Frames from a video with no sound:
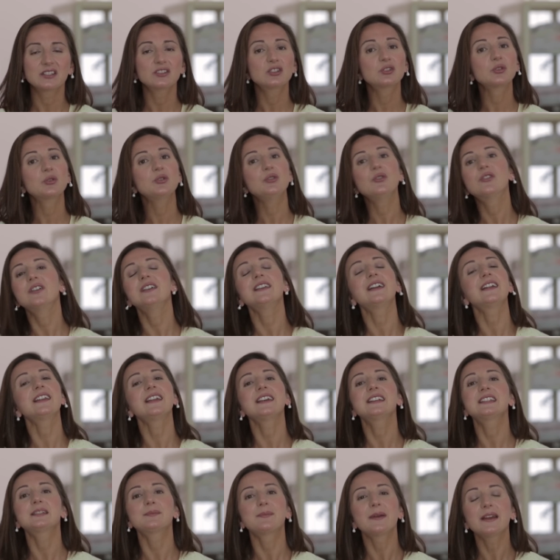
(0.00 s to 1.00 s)
So you're not
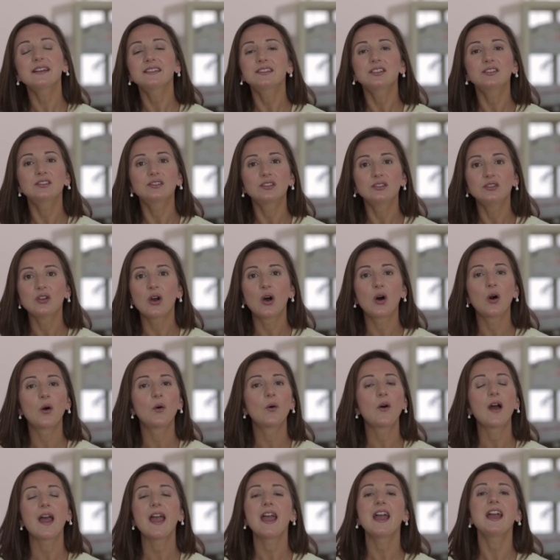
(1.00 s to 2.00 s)
expected to
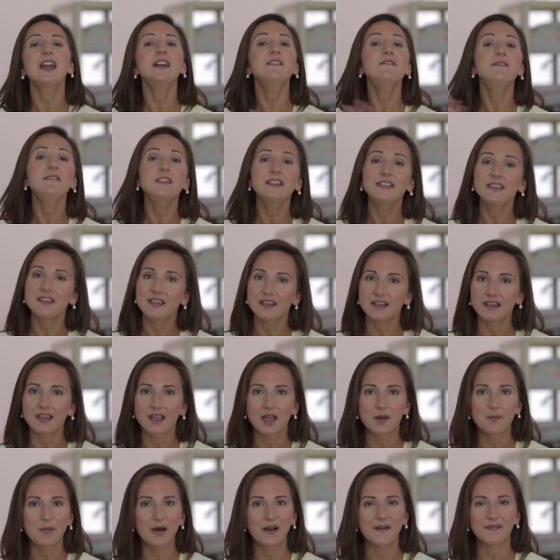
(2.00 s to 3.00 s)
know
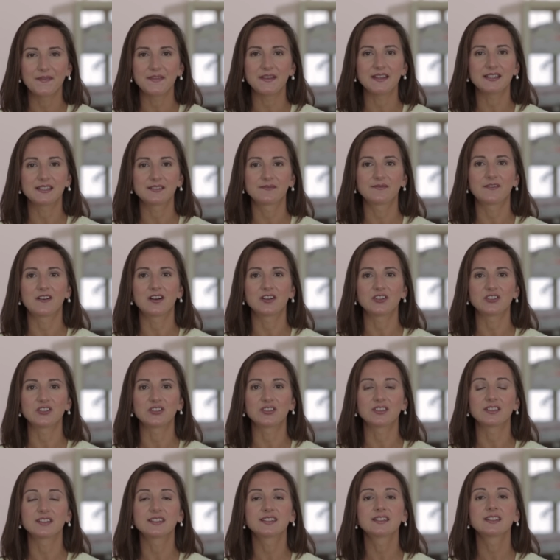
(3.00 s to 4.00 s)
everything about these
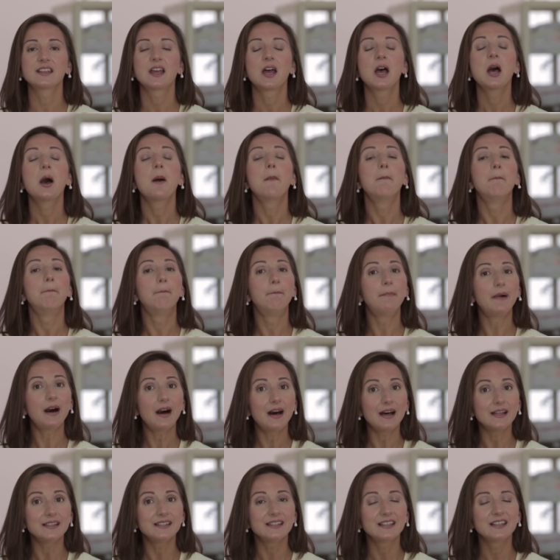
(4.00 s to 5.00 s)
functions,
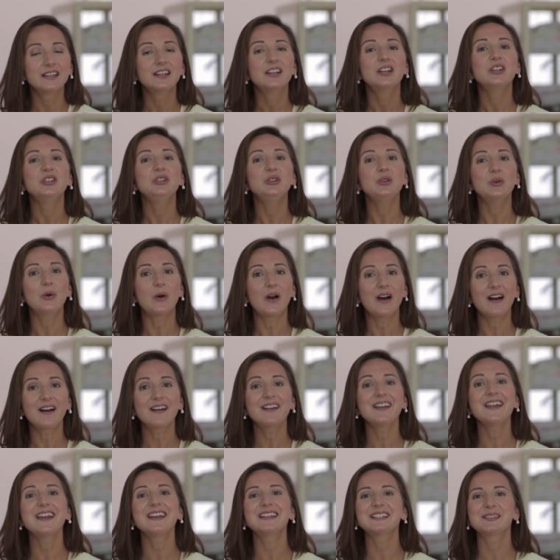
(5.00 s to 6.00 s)
but you
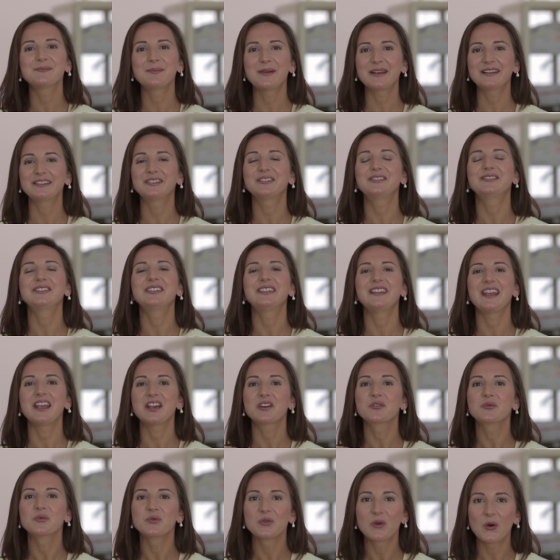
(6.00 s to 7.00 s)
are expected to
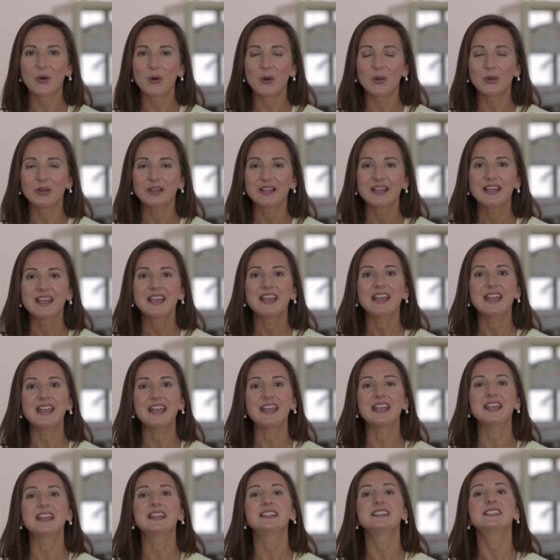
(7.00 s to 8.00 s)
take role
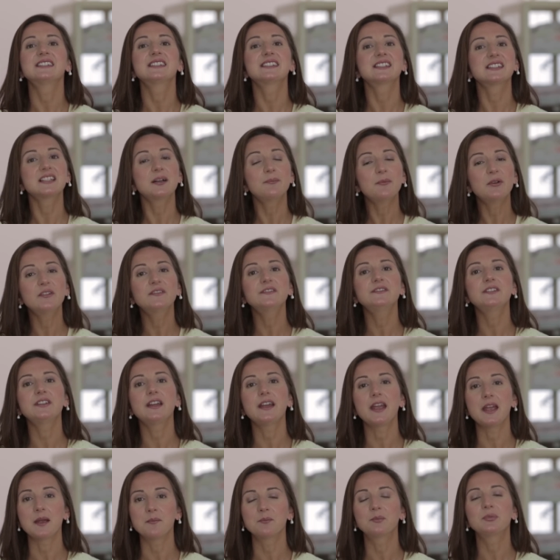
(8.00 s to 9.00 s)
in some of
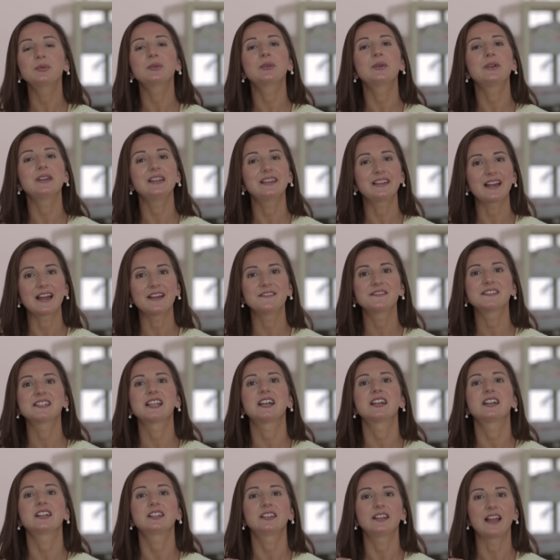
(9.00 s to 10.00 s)
the employee
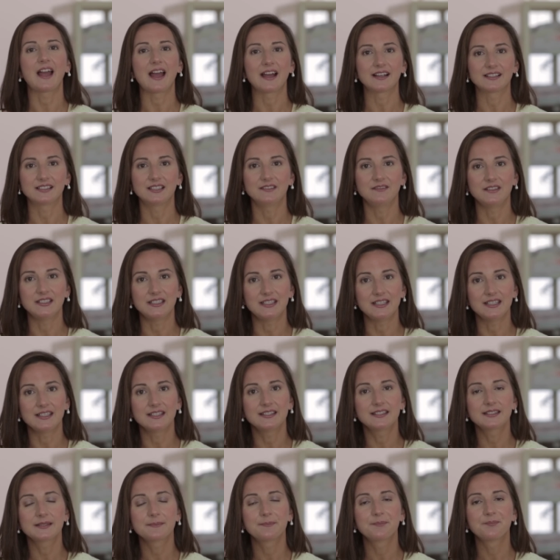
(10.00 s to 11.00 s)
lifecycle activities.